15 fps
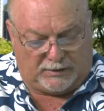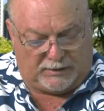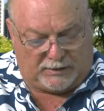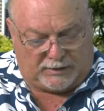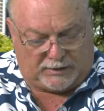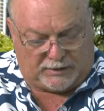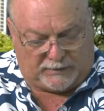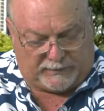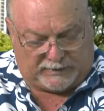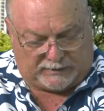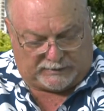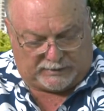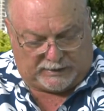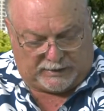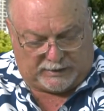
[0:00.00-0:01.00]
Let me
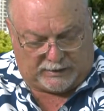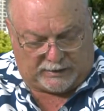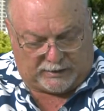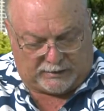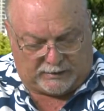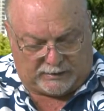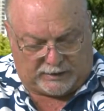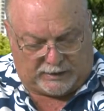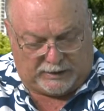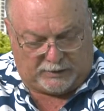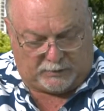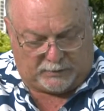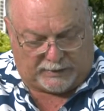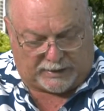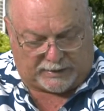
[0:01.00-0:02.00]
see.
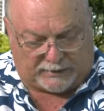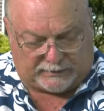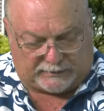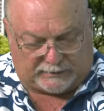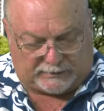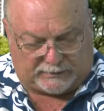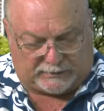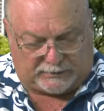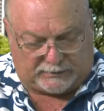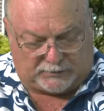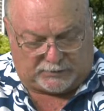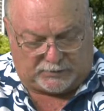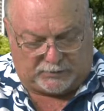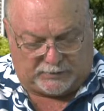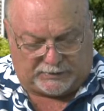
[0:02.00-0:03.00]
Equinix
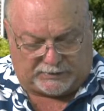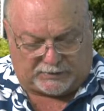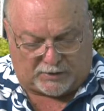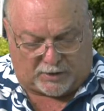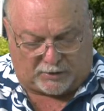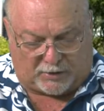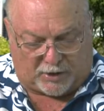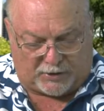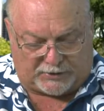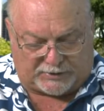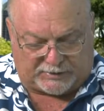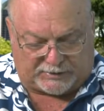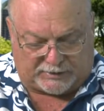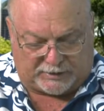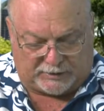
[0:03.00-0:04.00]
to install
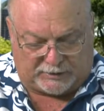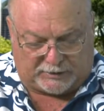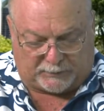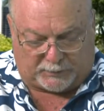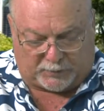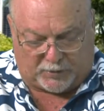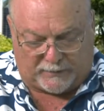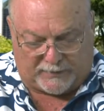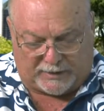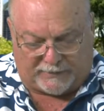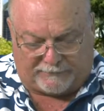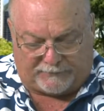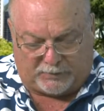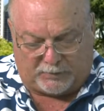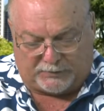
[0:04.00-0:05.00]
largest deployment
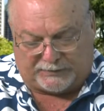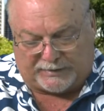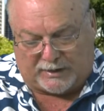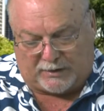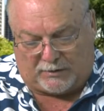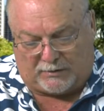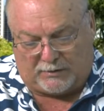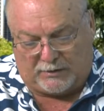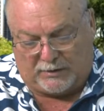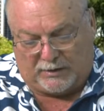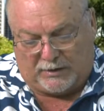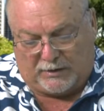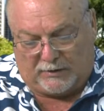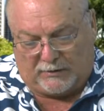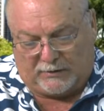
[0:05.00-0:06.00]
of fuel cells
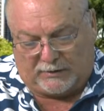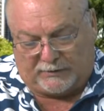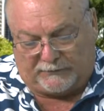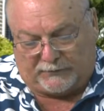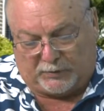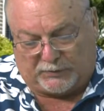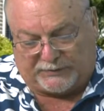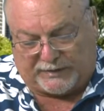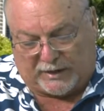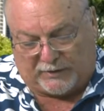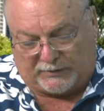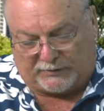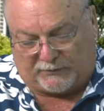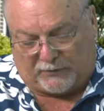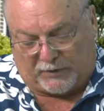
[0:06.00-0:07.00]

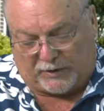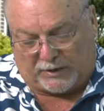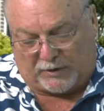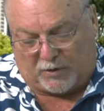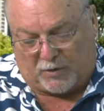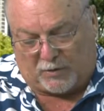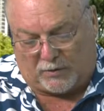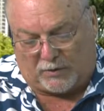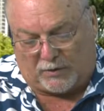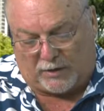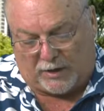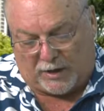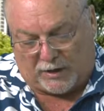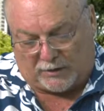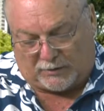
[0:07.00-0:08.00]
for the
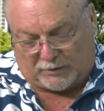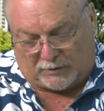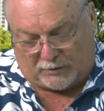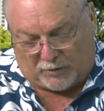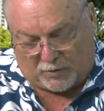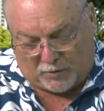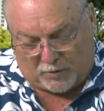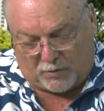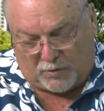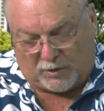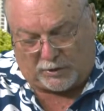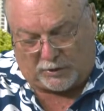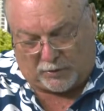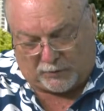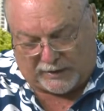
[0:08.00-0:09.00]

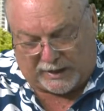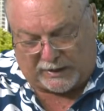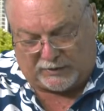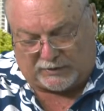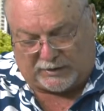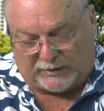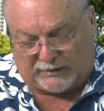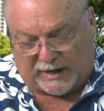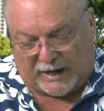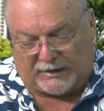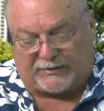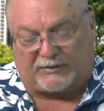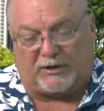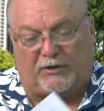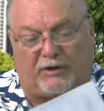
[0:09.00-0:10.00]
co-location
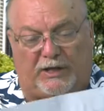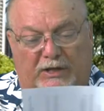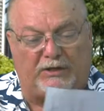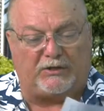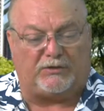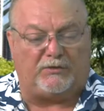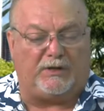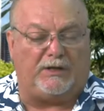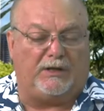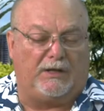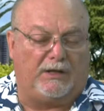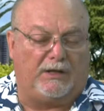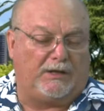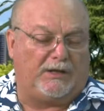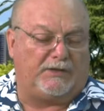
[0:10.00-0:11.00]
data center industry.
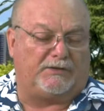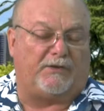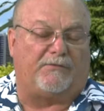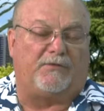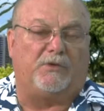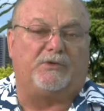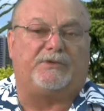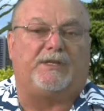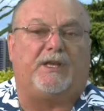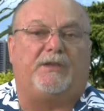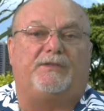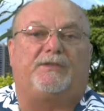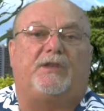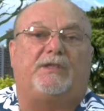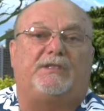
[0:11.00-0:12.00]
So fuel
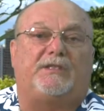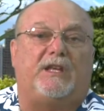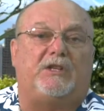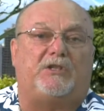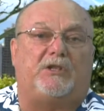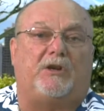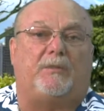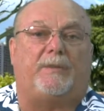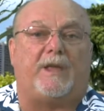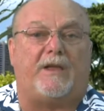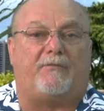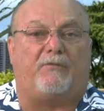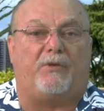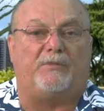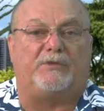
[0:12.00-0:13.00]
cells on stationary
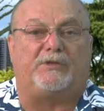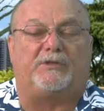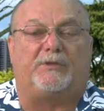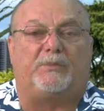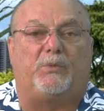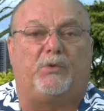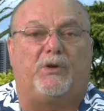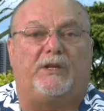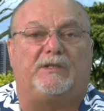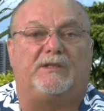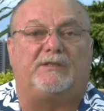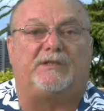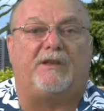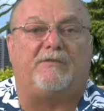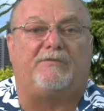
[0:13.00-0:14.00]
platforms are supporting the
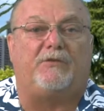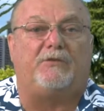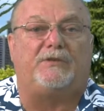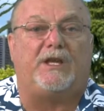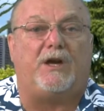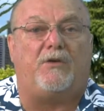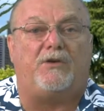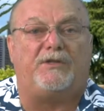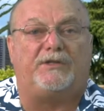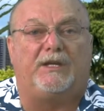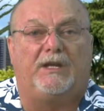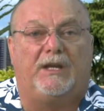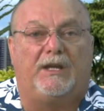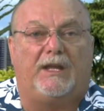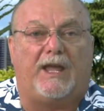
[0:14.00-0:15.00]
cell phone towers
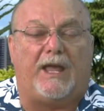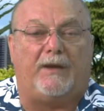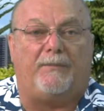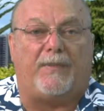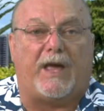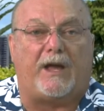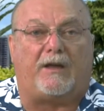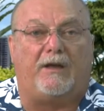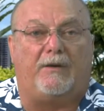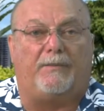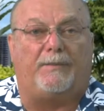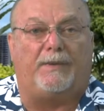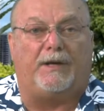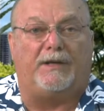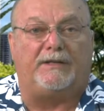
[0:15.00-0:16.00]
and
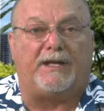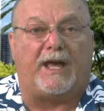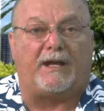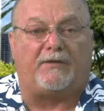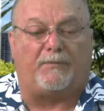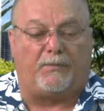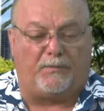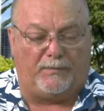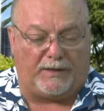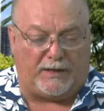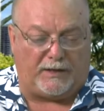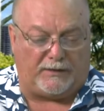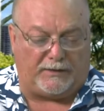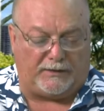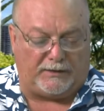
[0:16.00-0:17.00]
backup data
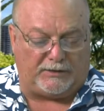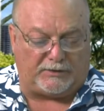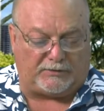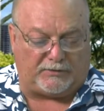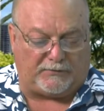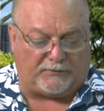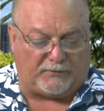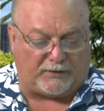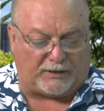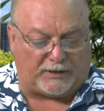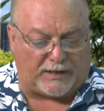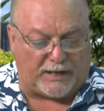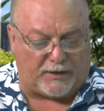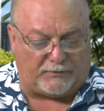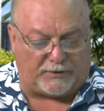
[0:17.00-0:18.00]
industry for the
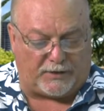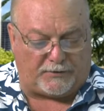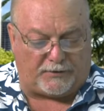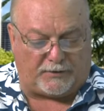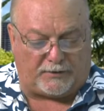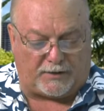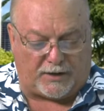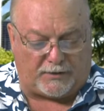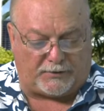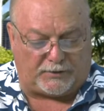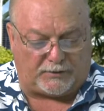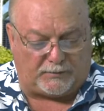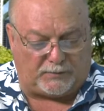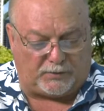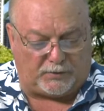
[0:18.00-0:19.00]
cloud and other
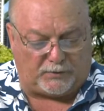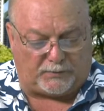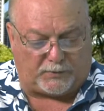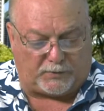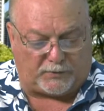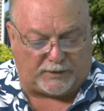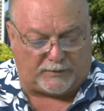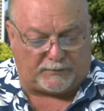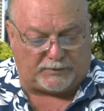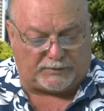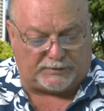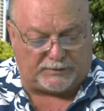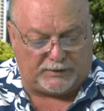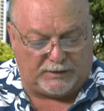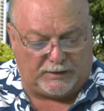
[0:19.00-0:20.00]
computer
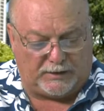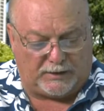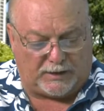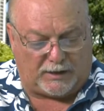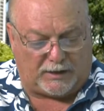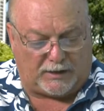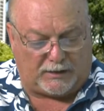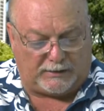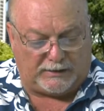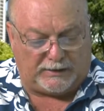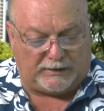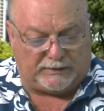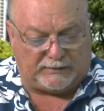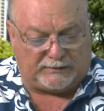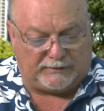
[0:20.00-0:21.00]
programmers'
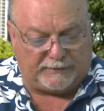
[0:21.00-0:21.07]
needs.